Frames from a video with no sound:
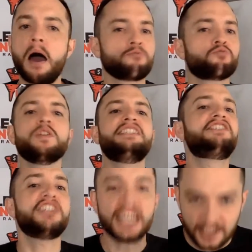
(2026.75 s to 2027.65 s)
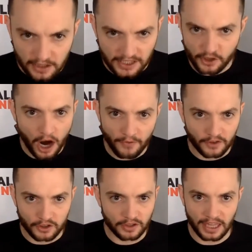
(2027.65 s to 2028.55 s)
A ridiculous
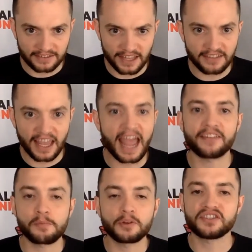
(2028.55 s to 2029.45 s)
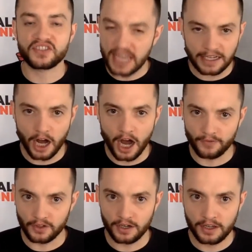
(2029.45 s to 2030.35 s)
offer. Like they had the most insane
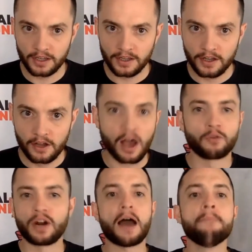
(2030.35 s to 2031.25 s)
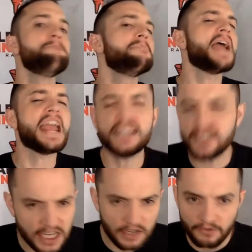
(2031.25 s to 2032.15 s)
offer, right?
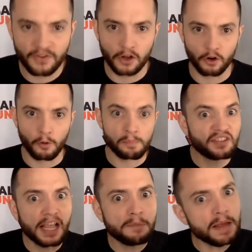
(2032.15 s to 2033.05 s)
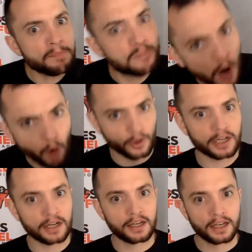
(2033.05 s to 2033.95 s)
Amazing funnel, but they'd be
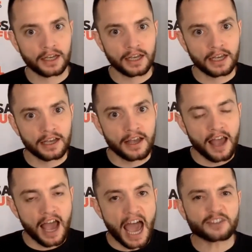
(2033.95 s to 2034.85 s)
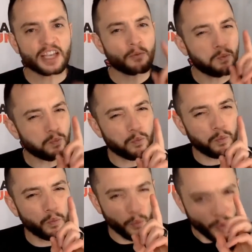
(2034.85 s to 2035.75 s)
broke. And I was like,
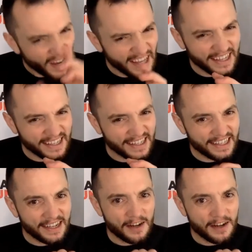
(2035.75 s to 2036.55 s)
what?